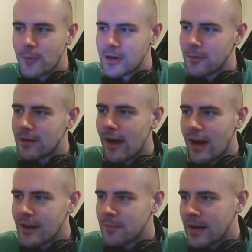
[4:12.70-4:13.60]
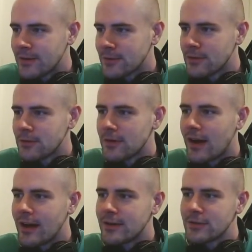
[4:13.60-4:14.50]
where you rely on mantles, you
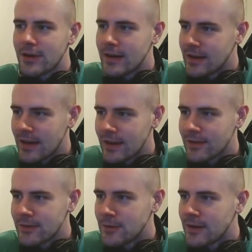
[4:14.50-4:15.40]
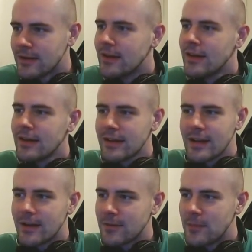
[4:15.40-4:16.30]
rely on trading hits, you can
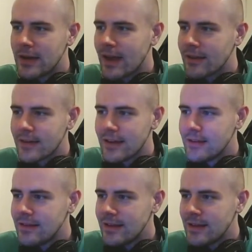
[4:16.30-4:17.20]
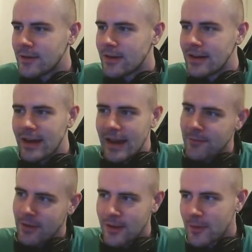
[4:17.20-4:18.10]
get off a big SAED or an
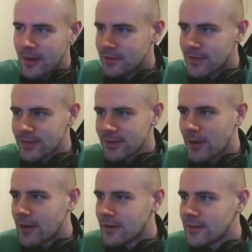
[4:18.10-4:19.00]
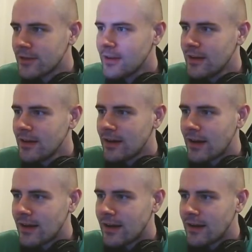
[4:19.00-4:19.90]
amped elemental discharge.
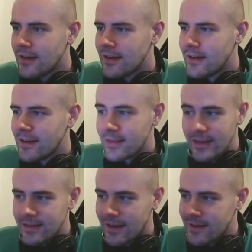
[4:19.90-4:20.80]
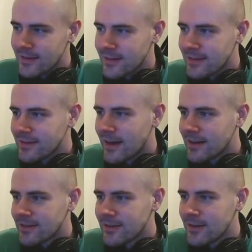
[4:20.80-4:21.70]
It's honestly just
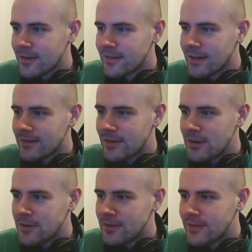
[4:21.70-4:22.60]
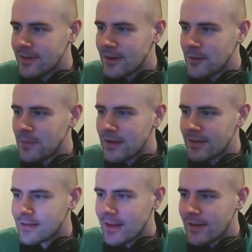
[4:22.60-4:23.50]
not as good, let alone, being
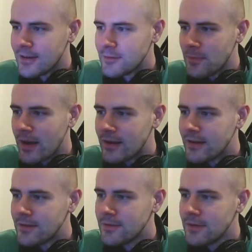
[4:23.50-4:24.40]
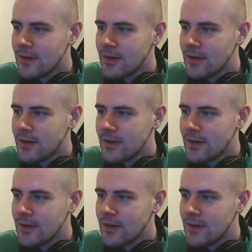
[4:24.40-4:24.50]
stale and repetitive.